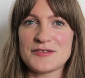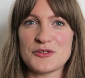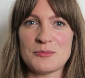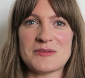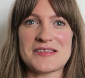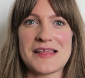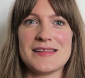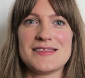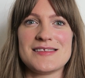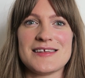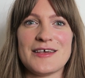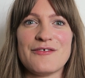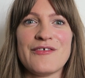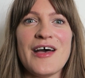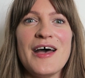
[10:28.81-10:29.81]
super
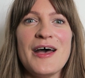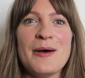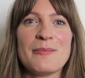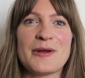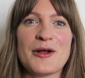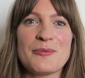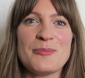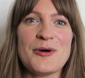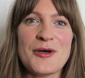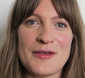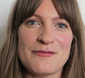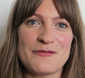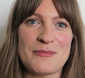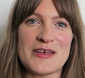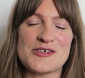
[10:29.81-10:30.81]
sensitive, but I'll put
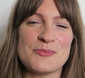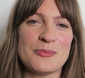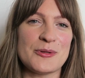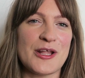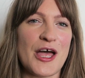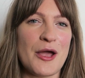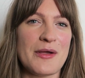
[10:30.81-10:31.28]
information below.